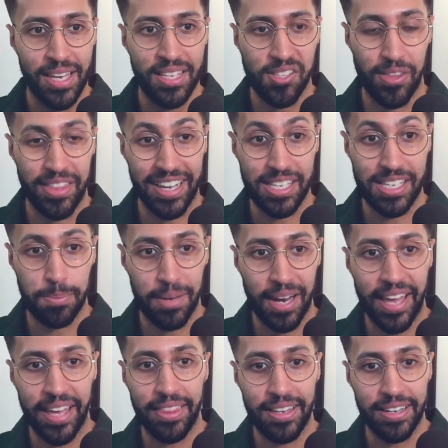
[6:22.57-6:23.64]
So to
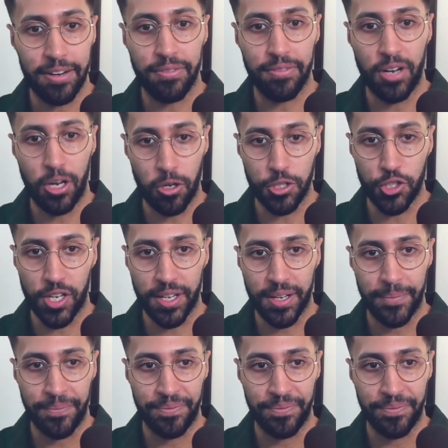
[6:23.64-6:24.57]
explain the different logic.